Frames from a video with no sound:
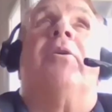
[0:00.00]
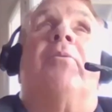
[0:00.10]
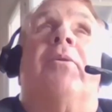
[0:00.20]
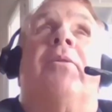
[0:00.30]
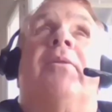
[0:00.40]

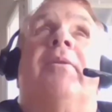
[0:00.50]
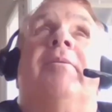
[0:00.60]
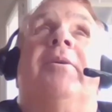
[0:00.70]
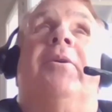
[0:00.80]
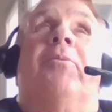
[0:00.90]
with,
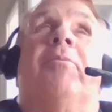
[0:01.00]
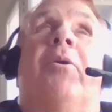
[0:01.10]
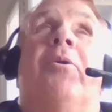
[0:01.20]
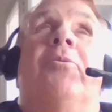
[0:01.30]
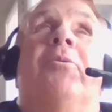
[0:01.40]

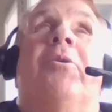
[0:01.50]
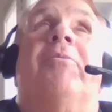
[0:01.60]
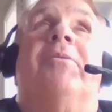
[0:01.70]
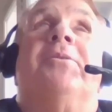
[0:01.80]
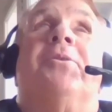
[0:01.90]
are you
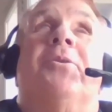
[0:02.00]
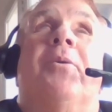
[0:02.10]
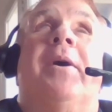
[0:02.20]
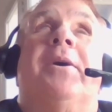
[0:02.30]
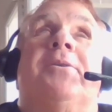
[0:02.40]
nervous? Are you
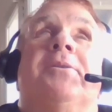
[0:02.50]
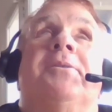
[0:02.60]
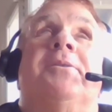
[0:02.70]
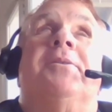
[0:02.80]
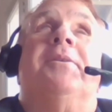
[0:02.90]

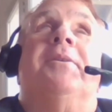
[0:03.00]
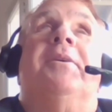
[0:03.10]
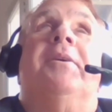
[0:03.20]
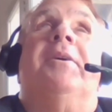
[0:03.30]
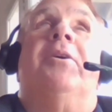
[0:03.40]
anxious?
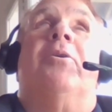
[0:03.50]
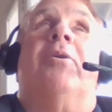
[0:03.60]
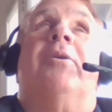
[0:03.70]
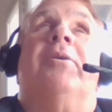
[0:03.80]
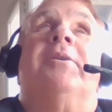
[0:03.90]

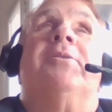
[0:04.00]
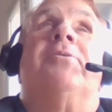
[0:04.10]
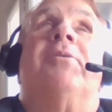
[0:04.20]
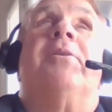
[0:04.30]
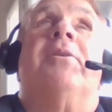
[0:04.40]
Or is
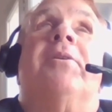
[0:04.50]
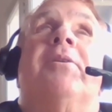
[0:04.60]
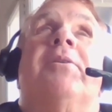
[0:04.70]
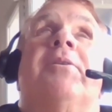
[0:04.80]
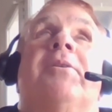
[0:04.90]
there anything
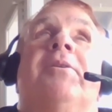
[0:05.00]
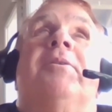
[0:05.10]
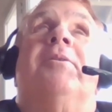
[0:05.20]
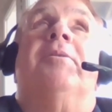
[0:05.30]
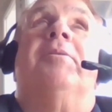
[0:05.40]

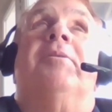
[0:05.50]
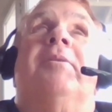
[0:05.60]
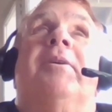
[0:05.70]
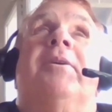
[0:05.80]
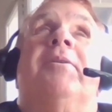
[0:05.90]

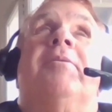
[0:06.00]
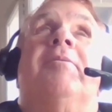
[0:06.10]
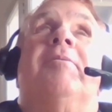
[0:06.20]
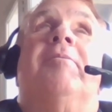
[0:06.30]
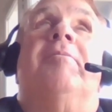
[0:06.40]
that
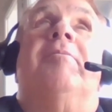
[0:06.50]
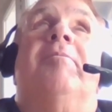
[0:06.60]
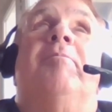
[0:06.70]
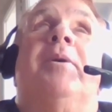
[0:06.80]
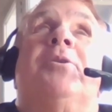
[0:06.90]

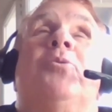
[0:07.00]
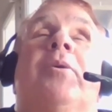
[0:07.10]
makes you